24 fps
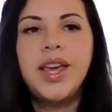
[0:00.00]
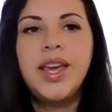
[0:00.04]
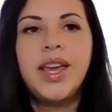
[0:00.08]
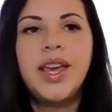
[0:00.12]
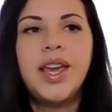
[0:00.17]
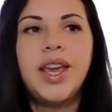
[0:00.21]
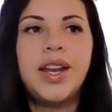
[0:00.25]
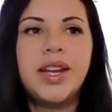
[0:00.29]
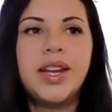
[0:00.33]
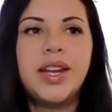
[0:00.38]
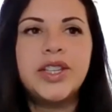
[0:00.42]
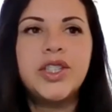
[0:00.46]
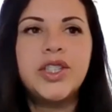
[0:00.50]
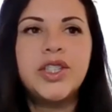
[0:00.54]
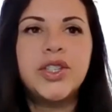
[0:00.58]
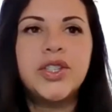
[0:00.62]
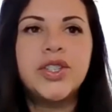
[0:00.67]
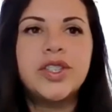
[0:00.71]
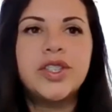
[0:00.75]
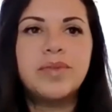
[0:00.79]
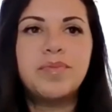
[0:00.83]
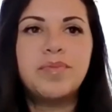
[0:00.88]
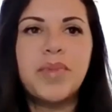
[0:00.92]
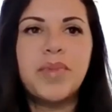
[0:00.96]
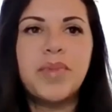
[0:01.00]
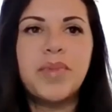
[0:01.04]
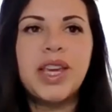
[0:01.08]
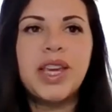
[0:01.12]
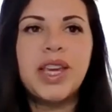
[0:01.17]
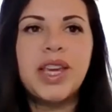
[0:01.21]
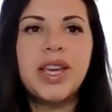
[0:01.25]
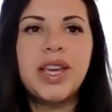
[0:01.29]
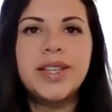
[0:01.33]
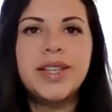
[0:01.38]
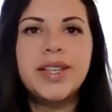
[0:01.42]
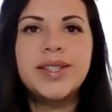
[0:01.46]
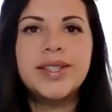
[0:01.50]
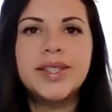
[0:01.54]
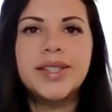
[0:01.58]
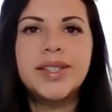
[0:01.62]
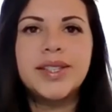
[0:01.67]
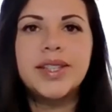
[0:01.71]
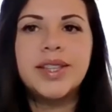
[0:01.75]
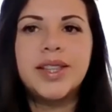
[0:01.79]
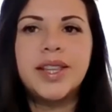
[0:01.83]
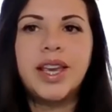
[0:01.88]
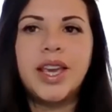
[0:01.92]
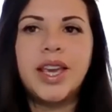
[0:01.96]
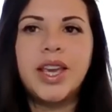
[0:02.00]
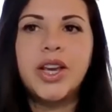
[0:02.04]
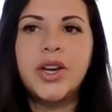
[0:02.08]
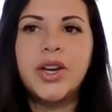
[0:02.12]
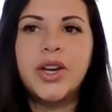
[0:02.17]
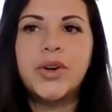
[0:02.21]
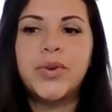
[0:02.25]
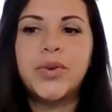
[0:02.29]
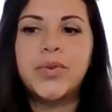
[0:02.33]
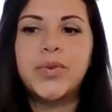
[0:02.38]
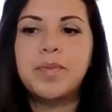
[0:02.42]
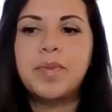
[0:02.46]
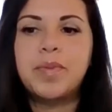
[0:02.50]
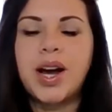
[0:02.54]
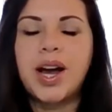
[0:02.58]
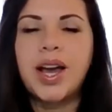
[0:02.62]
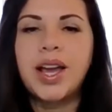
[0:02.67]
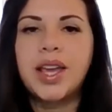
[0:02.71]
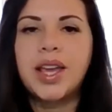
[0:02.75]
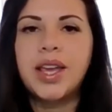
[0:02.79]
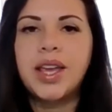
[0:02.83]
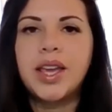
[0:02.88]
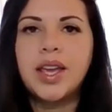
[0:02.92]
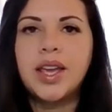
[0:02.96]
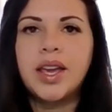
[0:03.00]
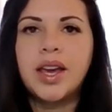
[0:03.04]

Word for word: And it just makes the day go by,